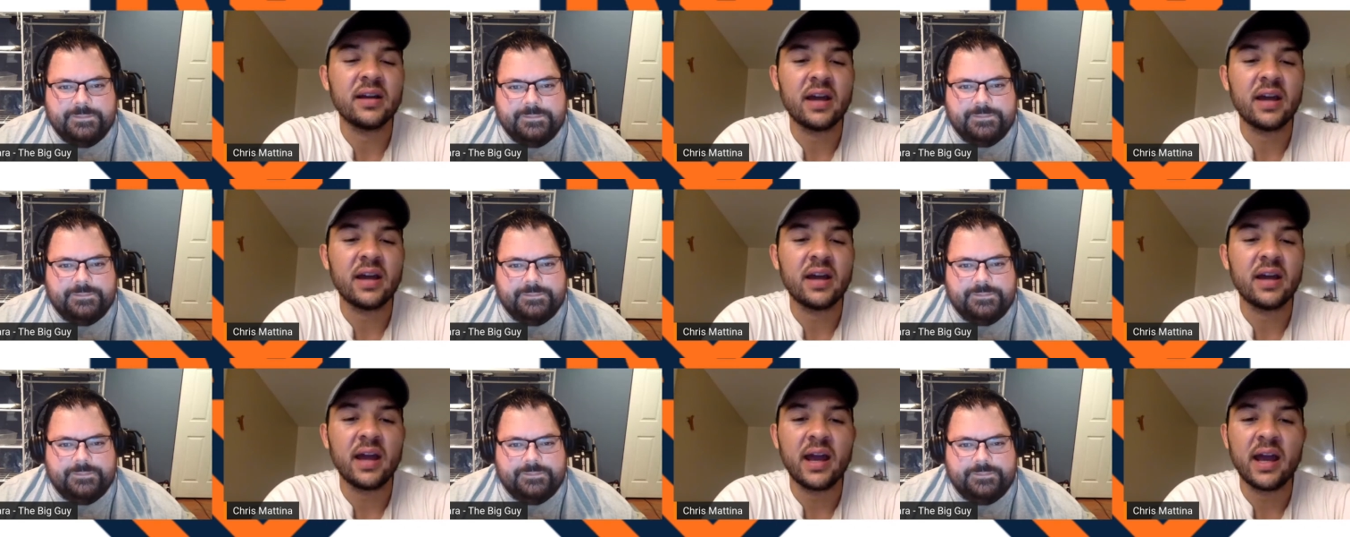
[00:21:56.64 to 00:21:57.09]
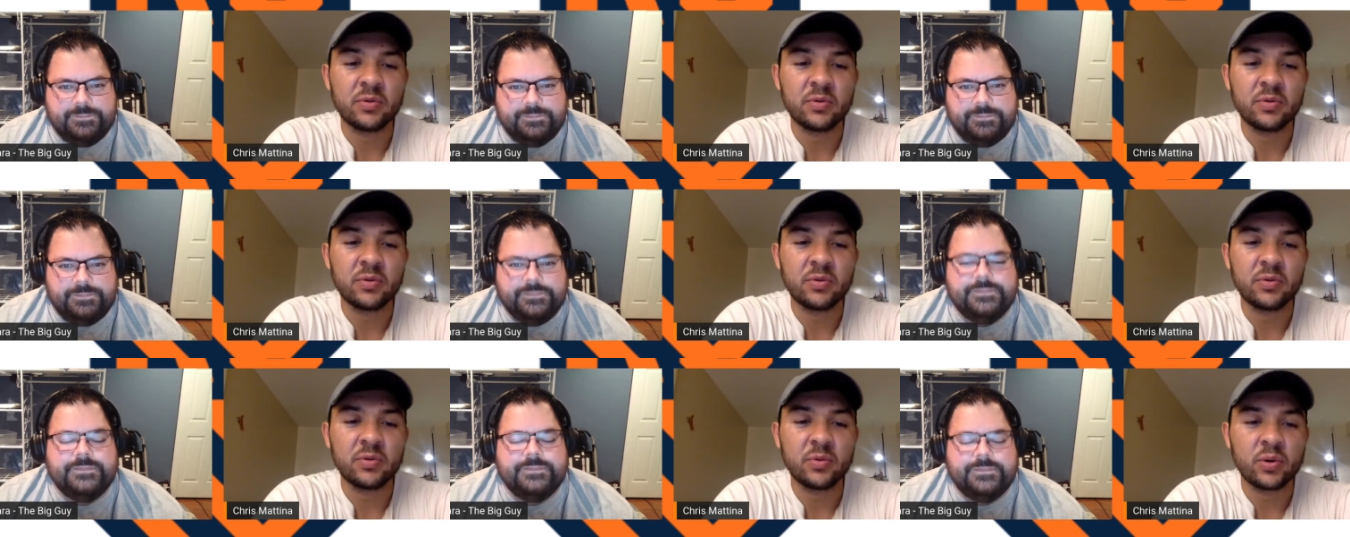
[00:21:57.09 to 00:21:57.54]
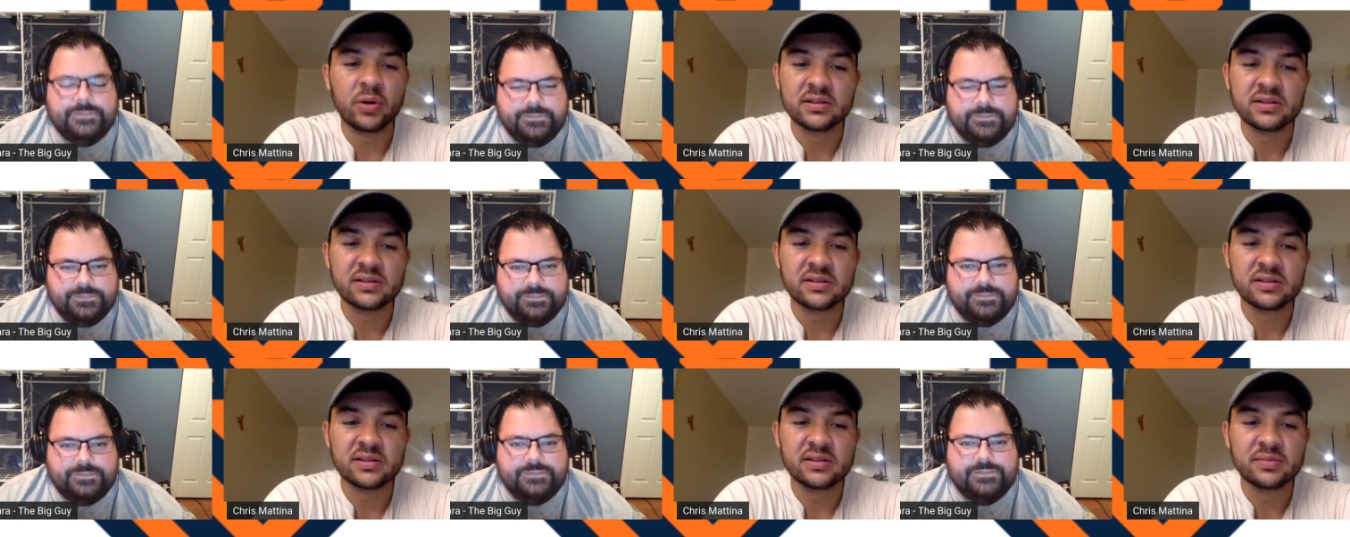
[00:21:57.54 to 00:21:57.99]
Speaker 1: everyone's
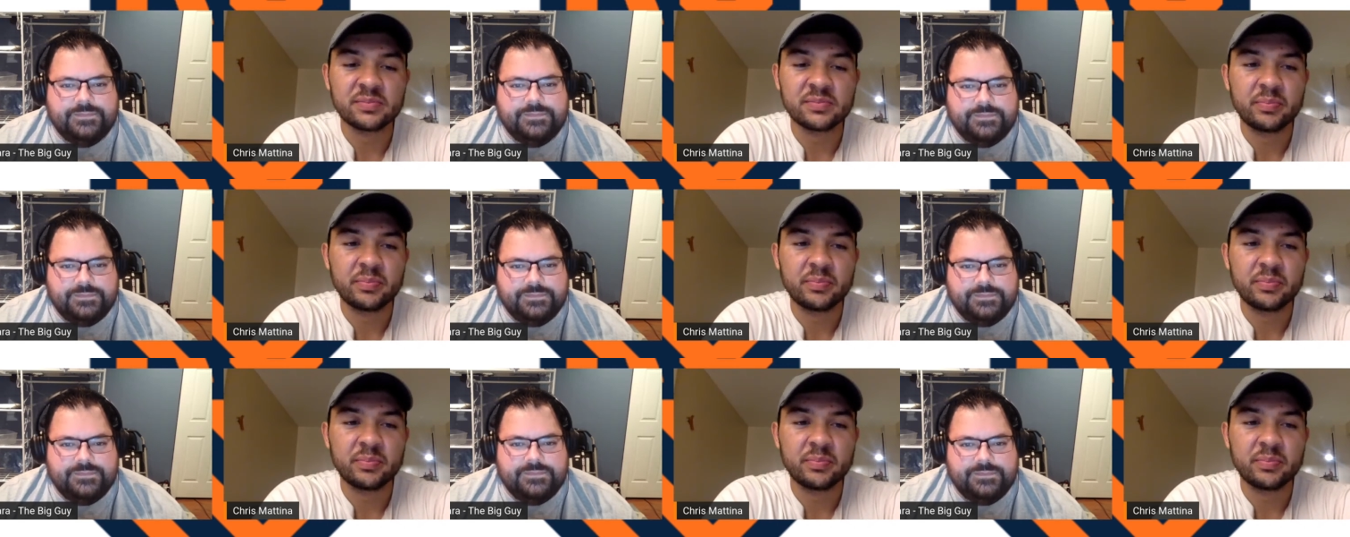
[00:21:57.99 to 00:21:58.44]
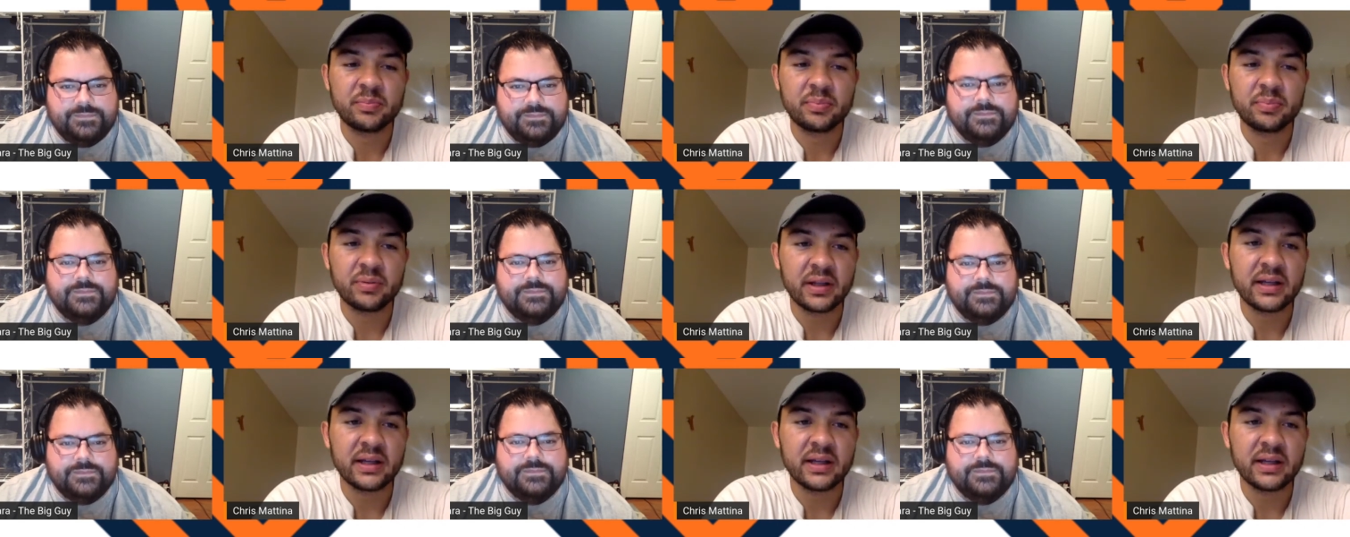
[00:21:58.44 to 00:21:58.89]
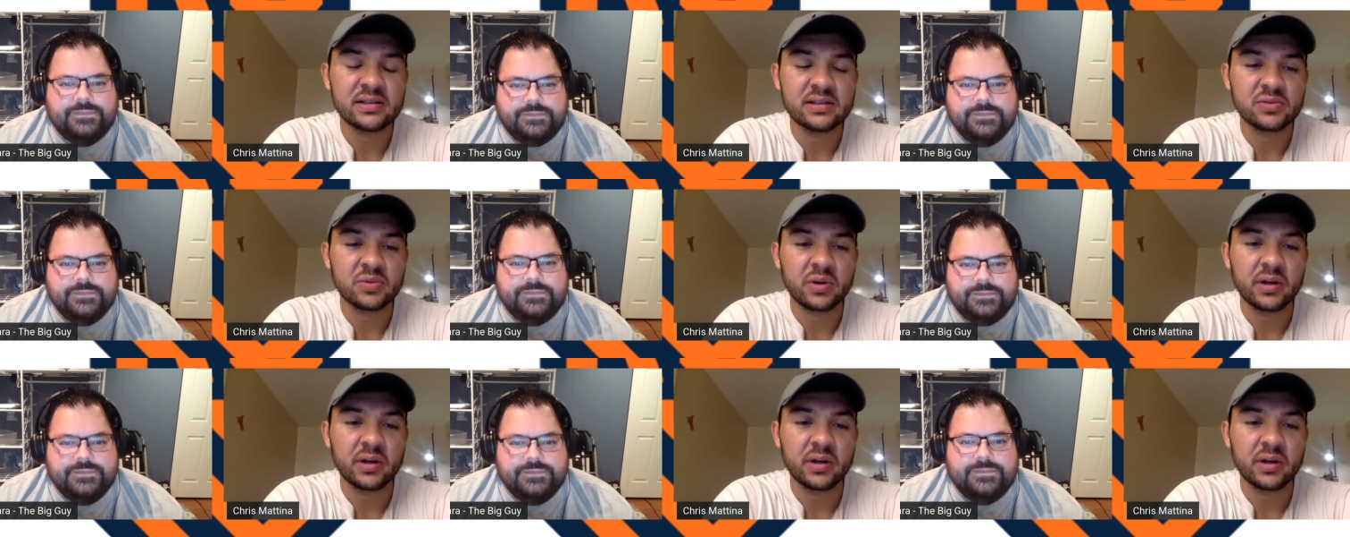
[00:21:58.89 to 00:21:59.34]
place as well. So
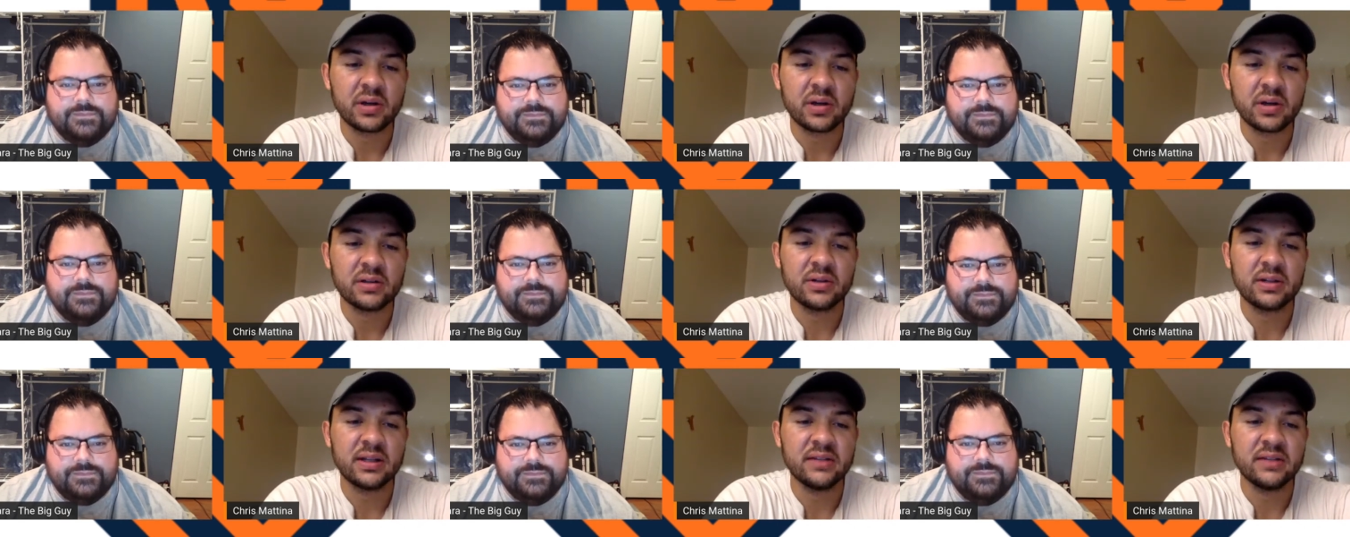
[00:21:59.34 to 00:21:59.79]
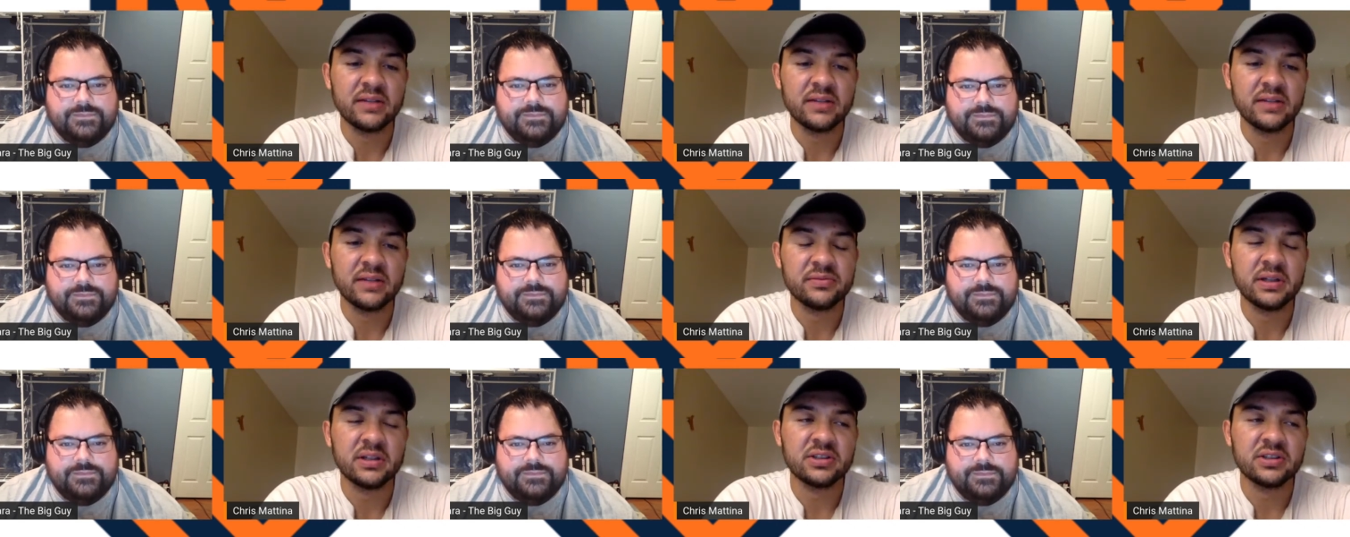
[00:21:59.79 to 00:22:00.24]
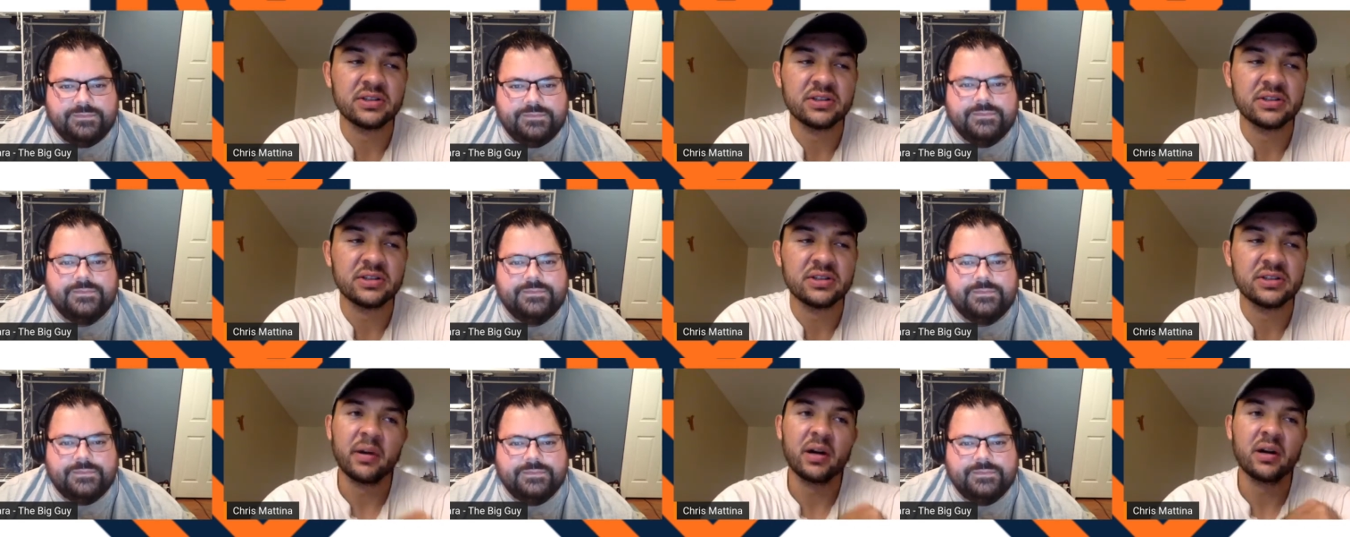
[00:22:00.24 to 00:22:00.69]
it gives me a, just a better
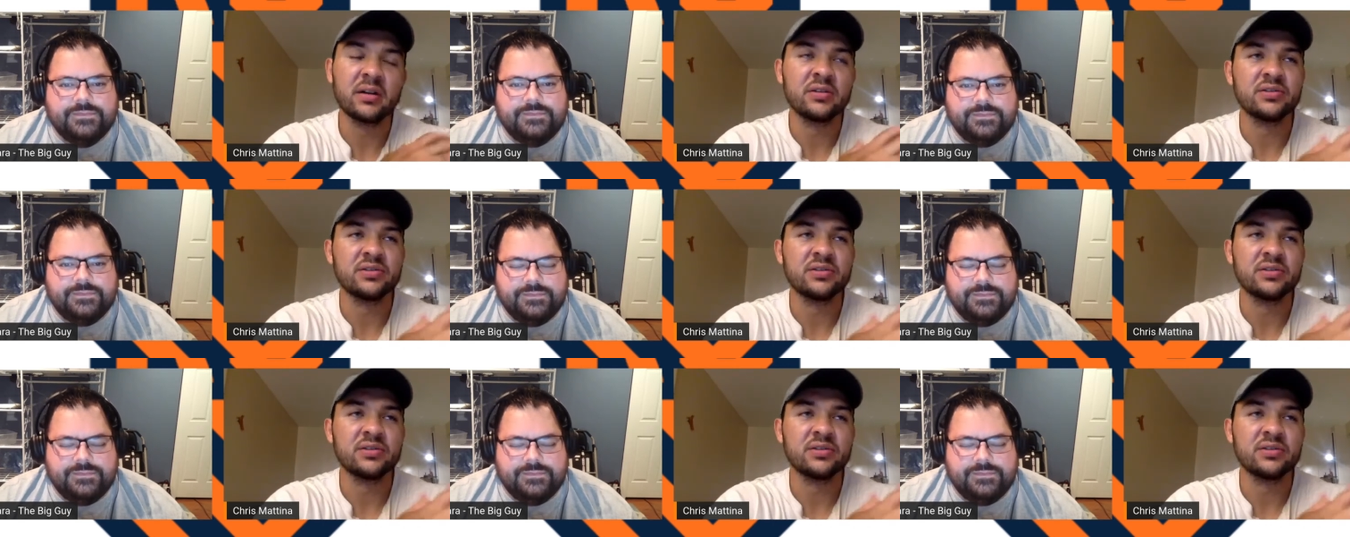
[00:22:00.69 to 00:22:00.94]
understanding of